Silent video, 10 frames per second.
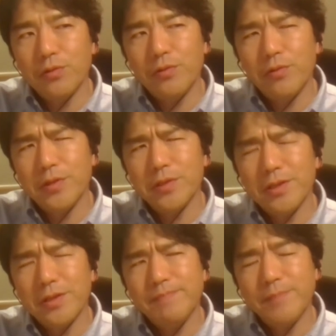
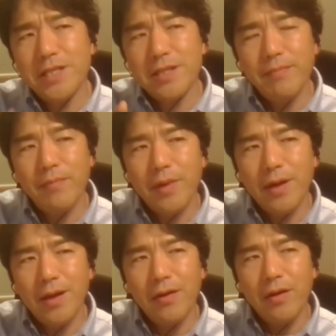rather is a
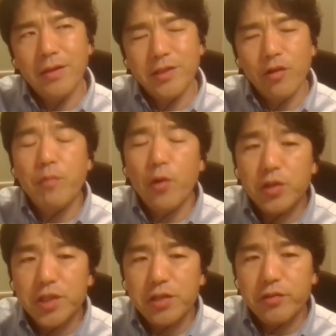
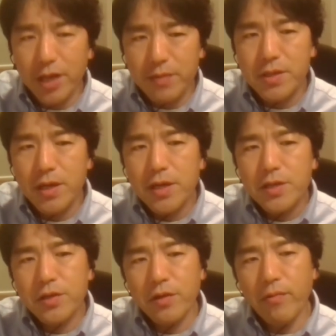0.6 grams.
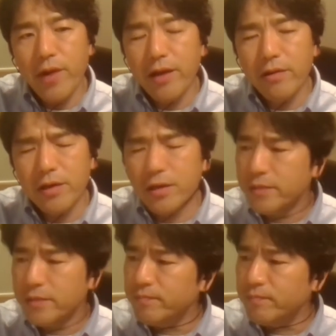So like
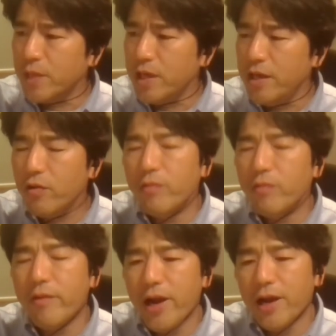in
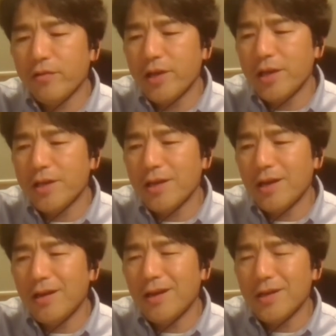coronary artery,
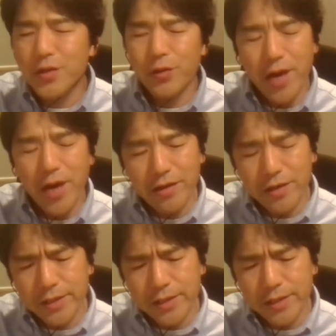so like